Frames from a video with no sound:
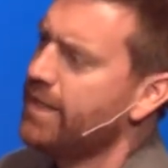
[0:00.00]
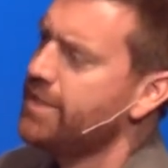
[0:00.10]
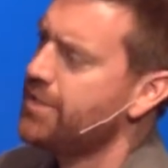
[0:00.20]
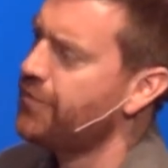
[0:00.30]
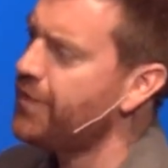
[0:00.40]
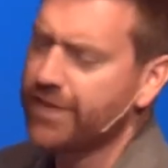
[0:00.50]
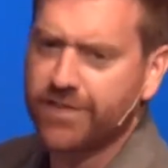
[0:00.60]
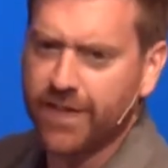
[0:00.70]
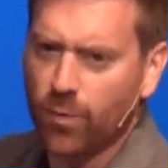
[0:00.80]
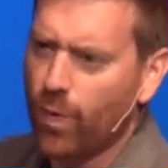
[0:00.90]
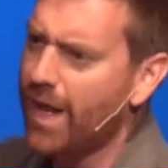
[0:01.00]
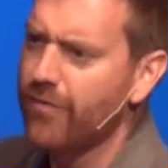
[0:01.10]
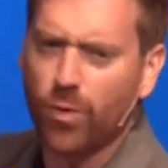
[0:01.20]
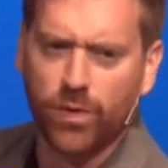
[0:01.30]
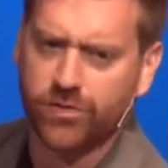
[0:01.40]
to fixing
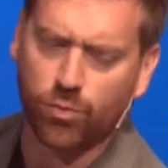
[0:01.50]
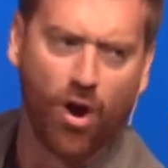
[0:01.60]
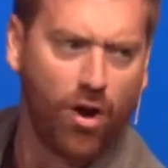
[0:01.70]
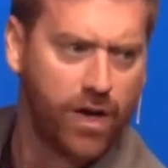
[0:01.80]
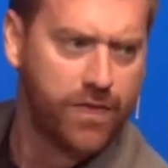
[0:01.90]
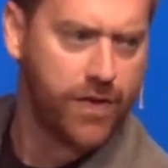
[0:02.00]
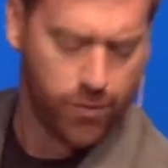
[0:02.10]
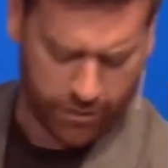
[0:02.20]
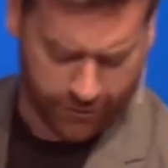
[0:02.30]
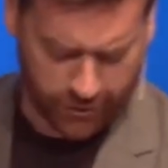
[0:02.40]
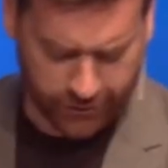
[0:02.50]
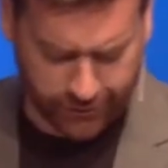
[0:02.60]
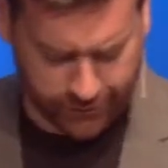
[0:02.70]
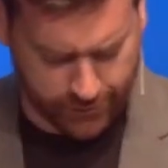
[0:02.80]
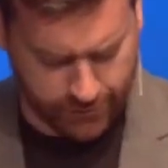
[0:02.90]
whatever was wrong in the universe.